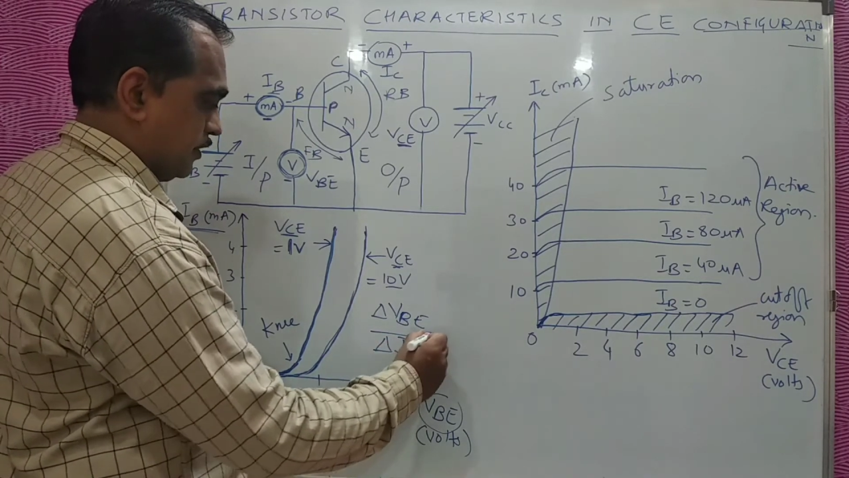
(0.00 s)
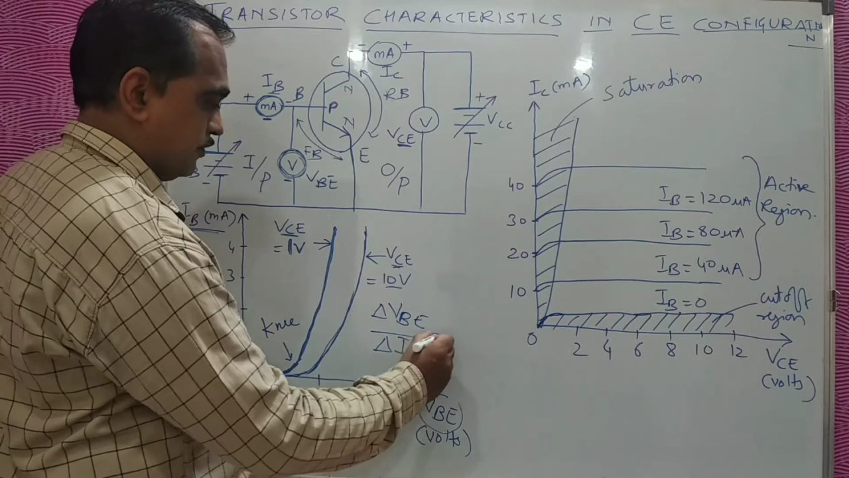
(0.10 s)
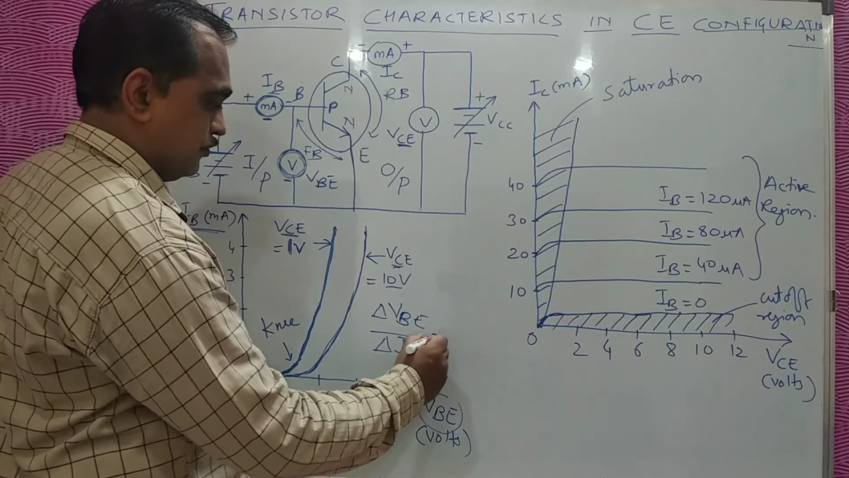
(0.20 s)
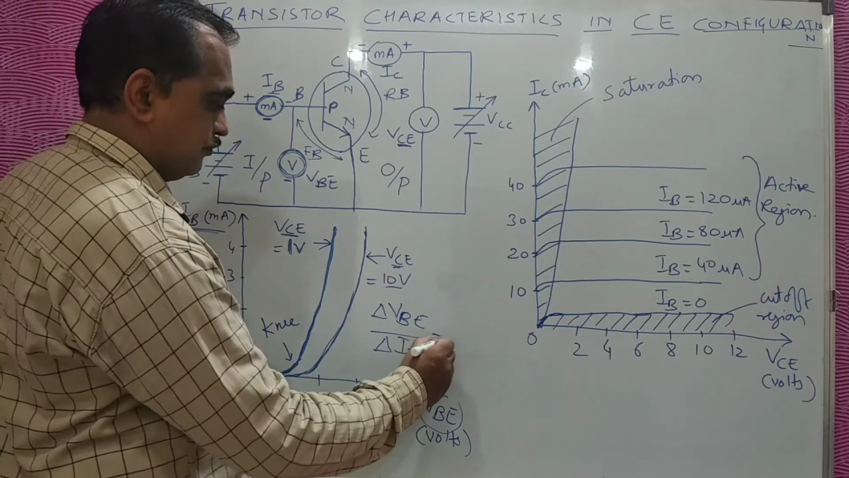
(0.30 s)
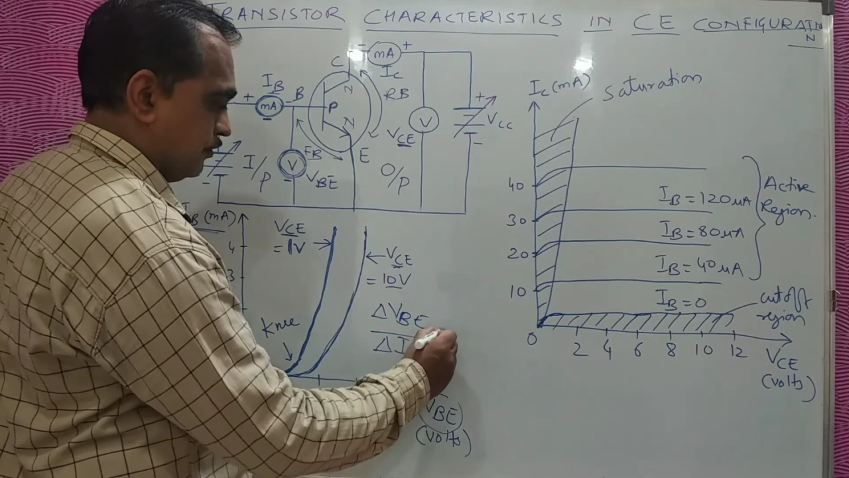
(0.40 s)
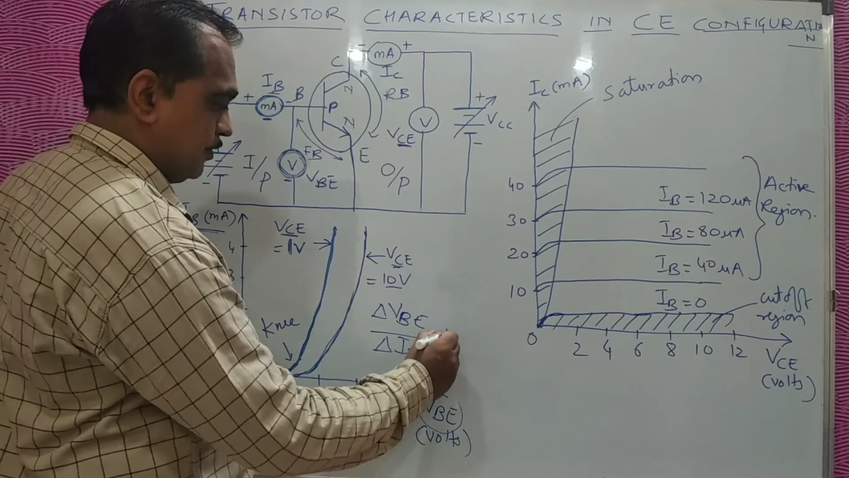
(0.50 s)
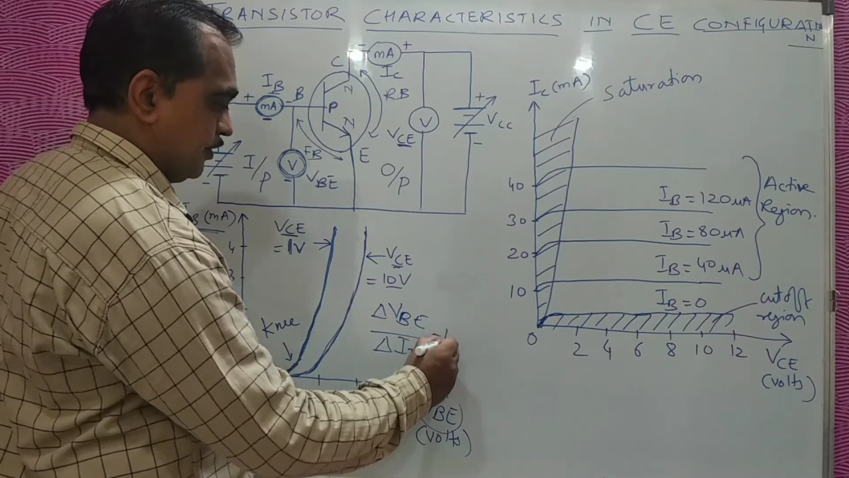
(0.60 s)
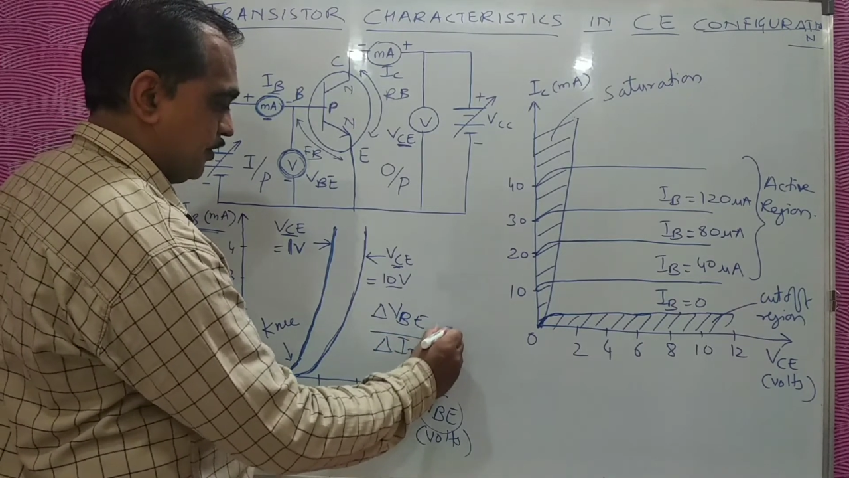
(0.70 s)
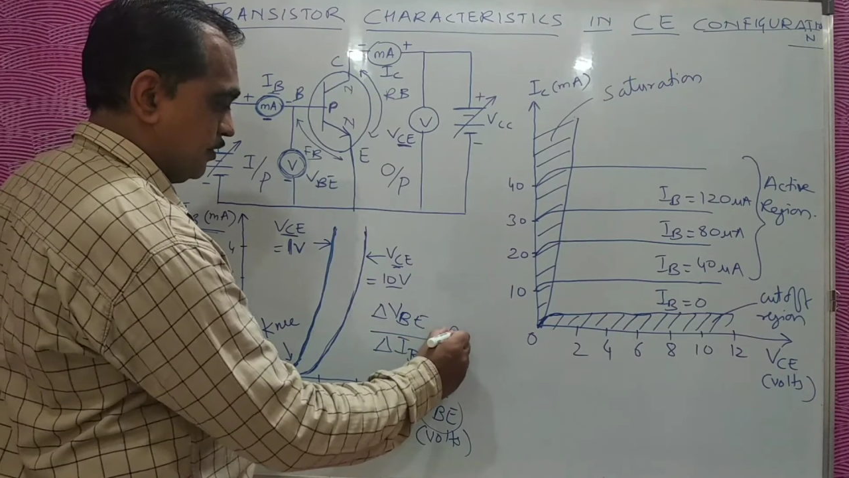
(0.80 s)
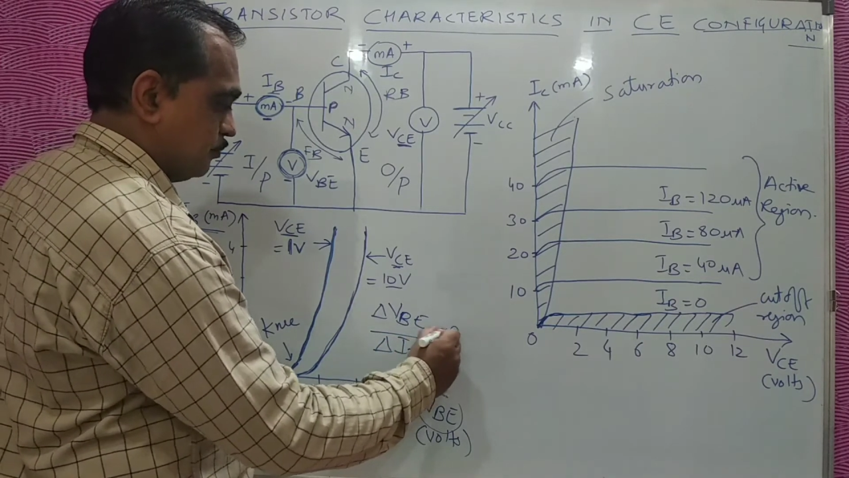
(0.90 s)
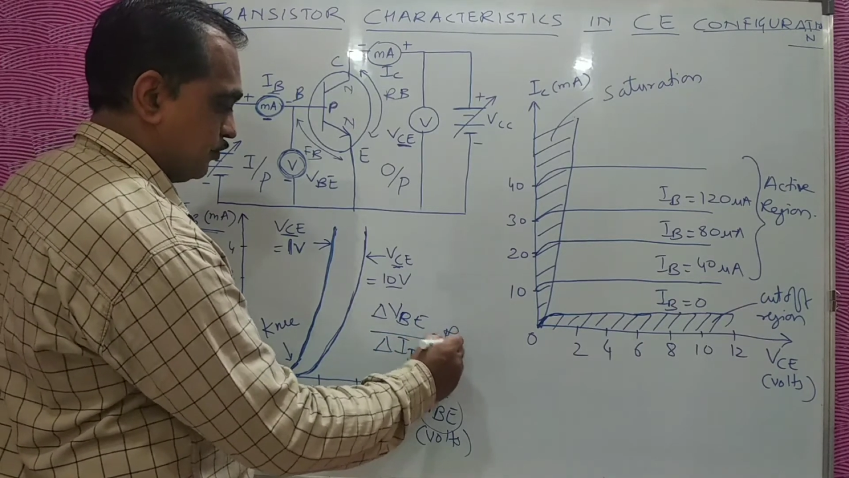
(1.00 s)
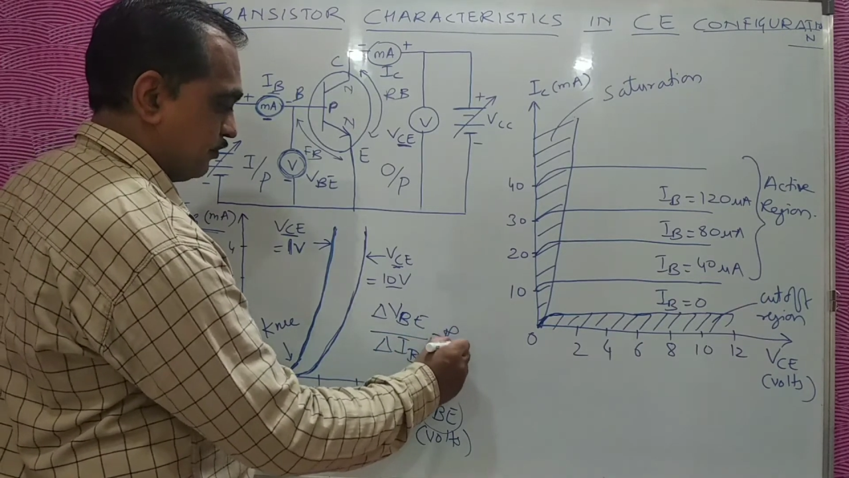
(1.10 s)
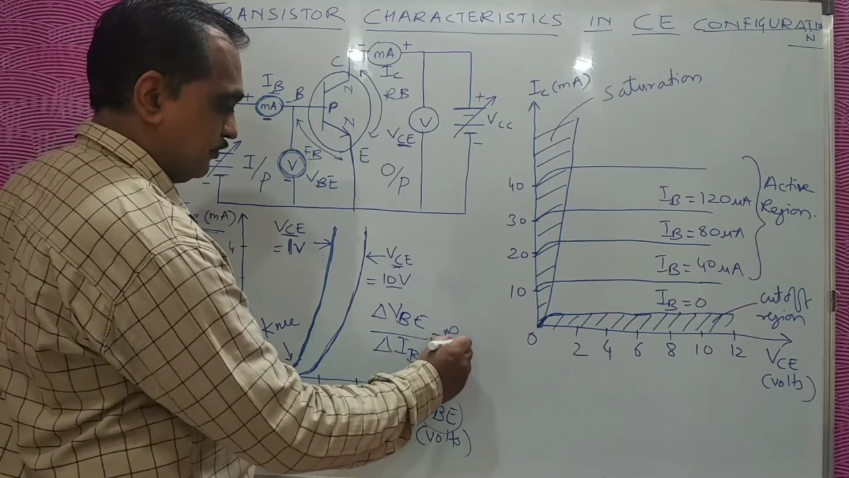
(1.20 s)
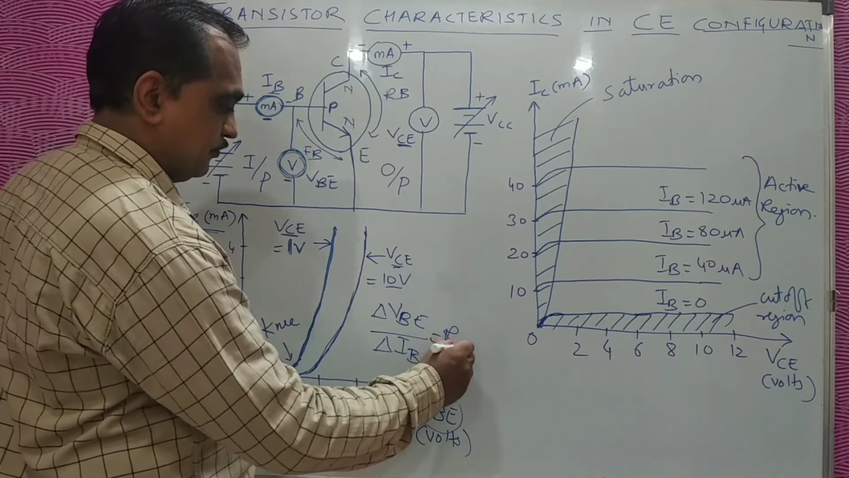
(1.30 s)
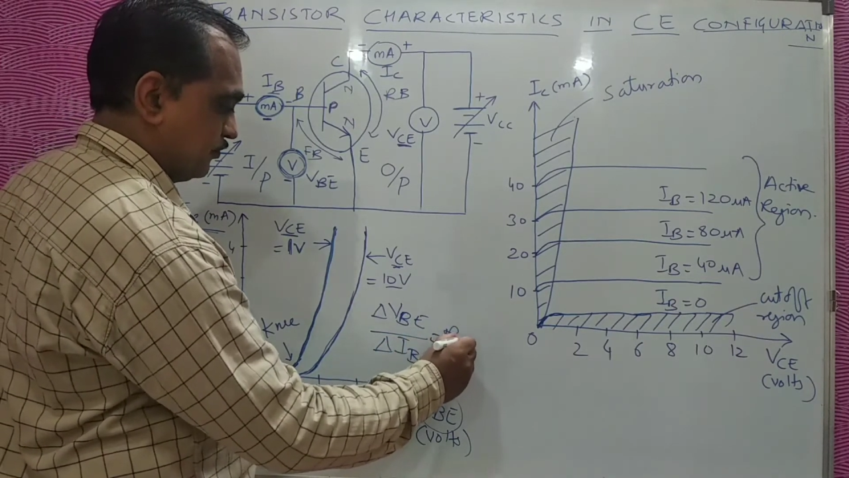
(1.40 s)
This will be the input
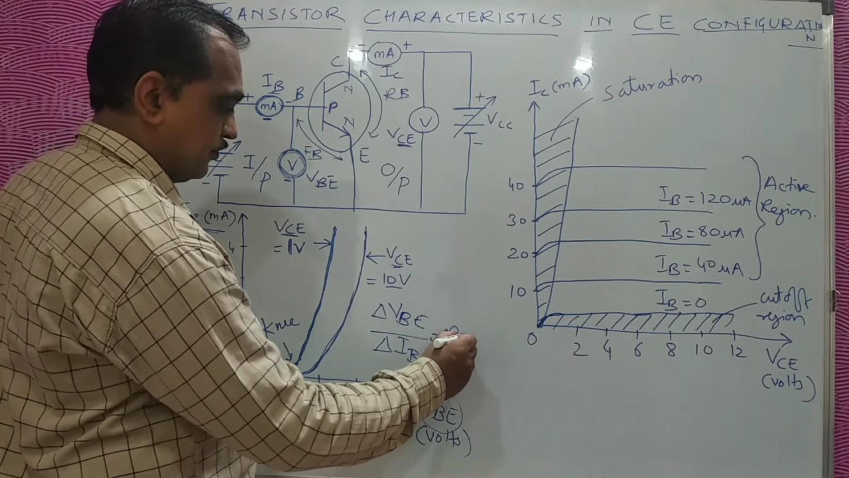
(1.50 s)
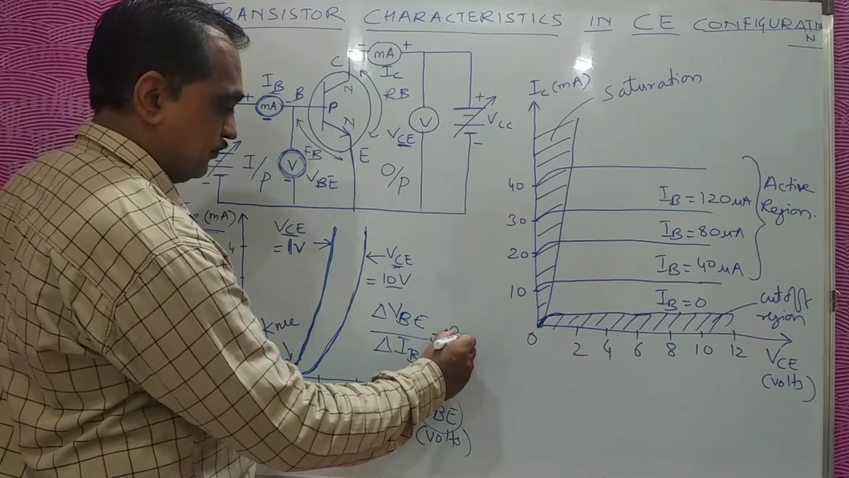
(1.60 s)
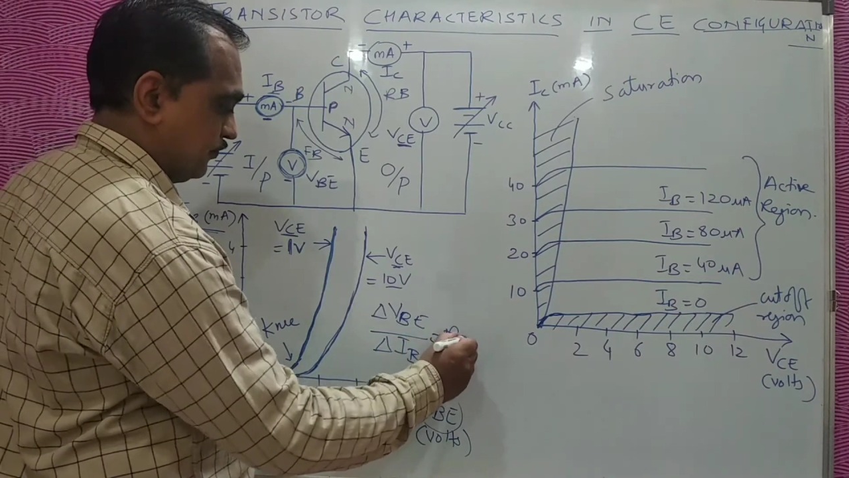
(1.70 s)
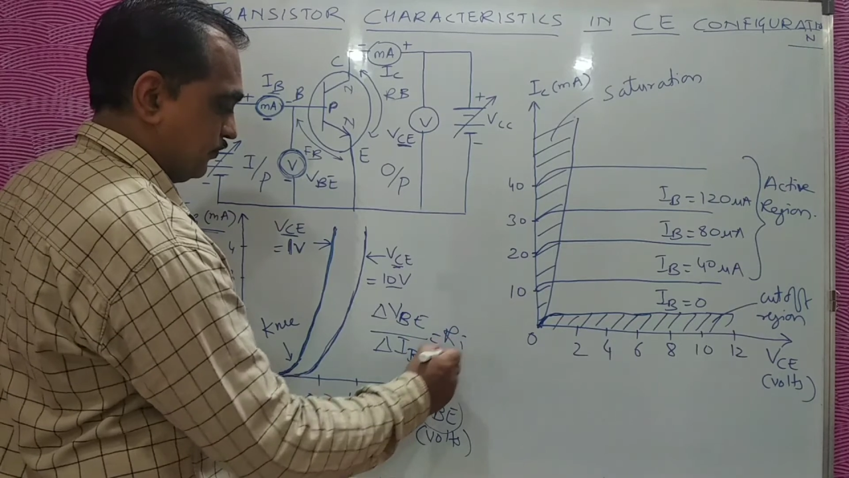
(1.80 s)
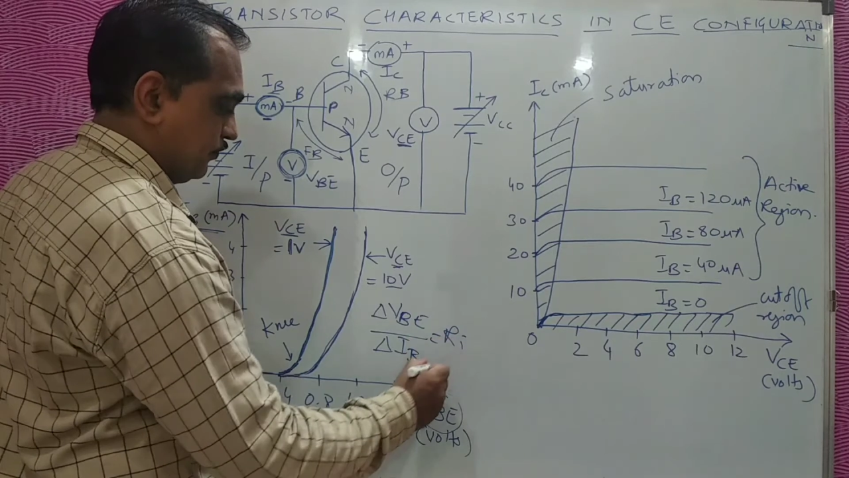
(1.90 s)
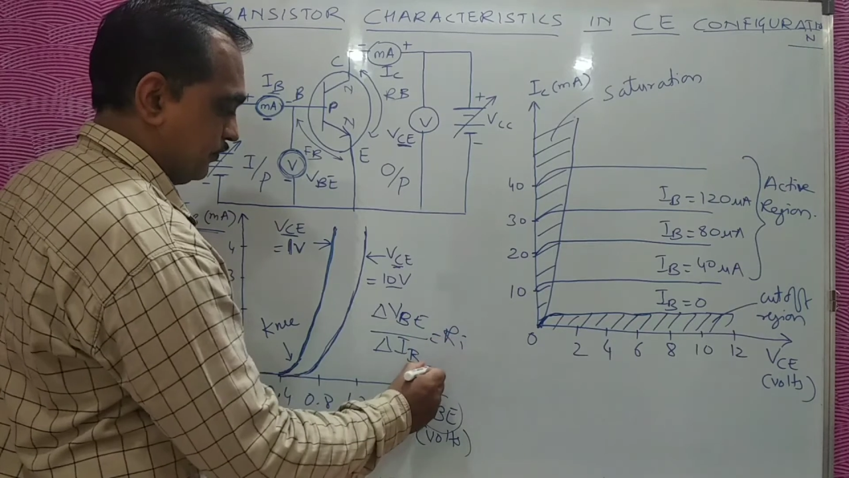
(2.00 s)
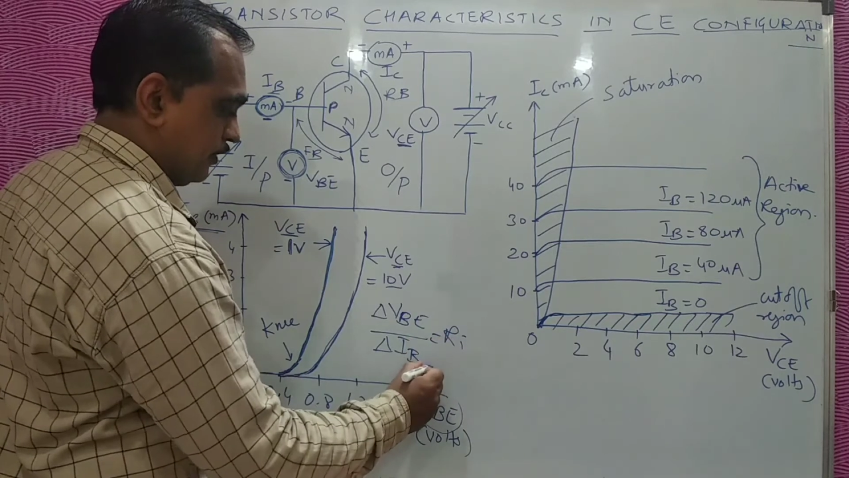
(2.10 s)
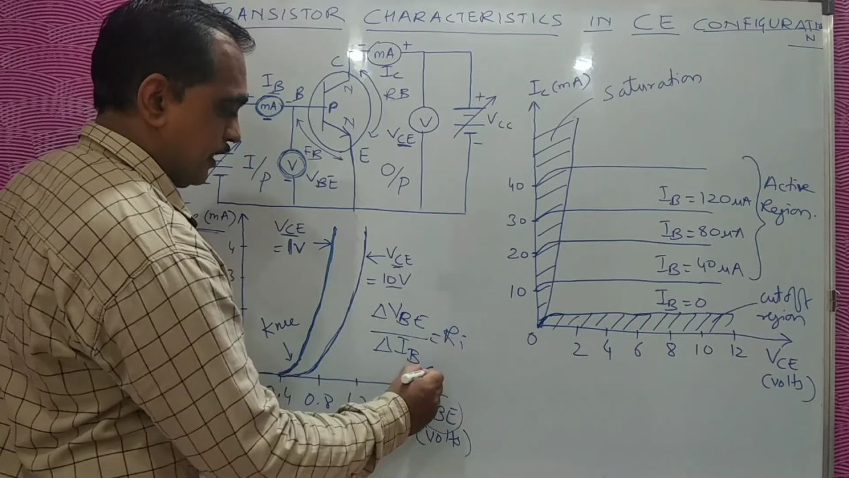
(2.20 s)
resistance